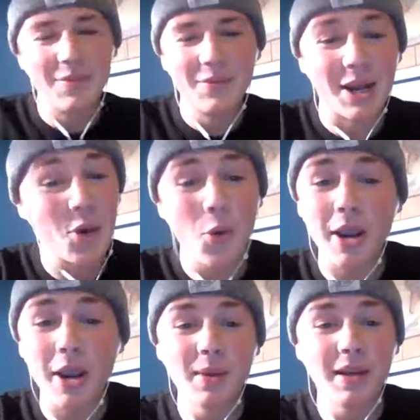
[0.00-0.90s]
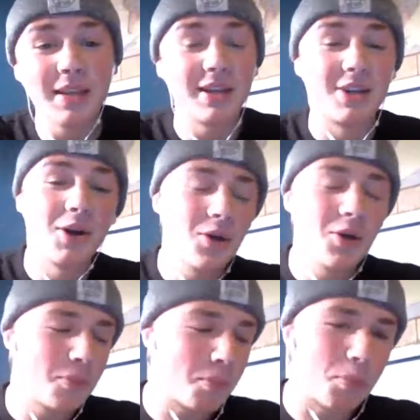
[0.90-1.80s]
Yeah, I don't recommend
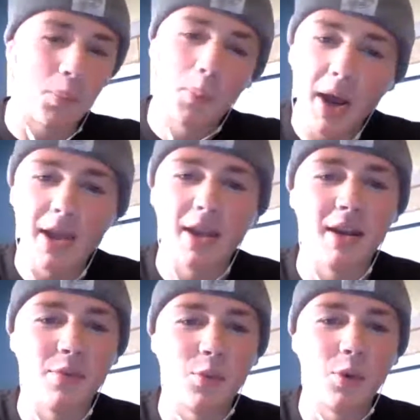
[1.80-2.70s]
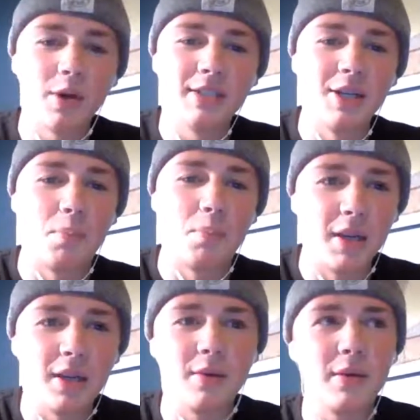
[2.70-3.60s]
it at all. But
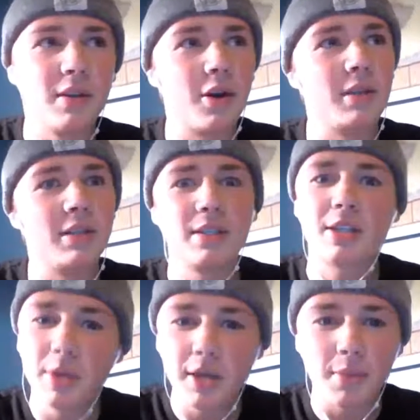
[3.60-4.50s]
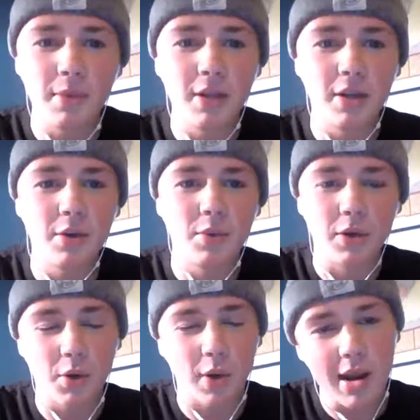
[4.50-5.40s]
was it a big, is it something I'm
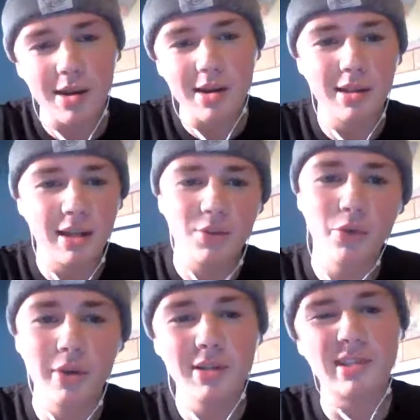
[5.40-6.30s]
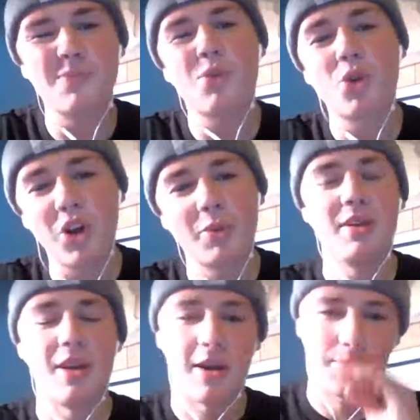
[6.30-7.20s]
going to regret in the next few years?
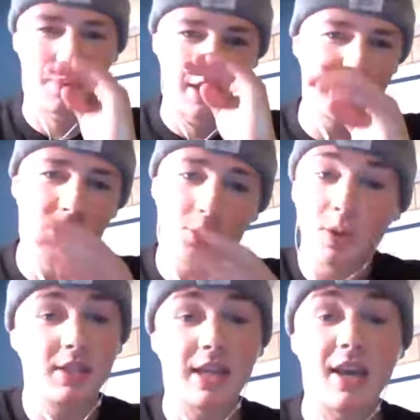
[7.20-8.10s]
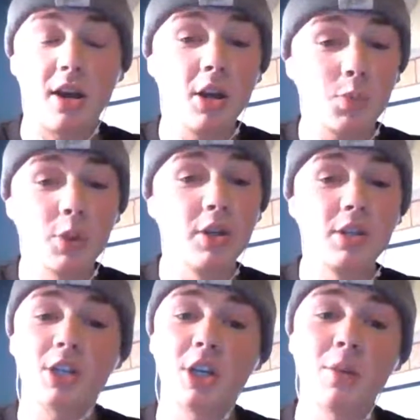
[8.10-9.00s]
Probably not. Just because
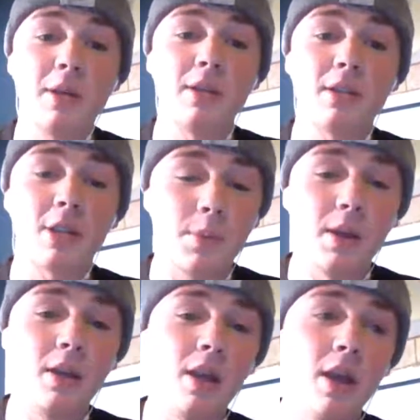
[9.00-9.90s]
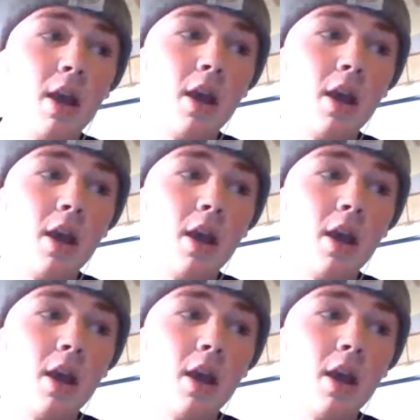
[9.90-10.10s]
entrepreneurship is something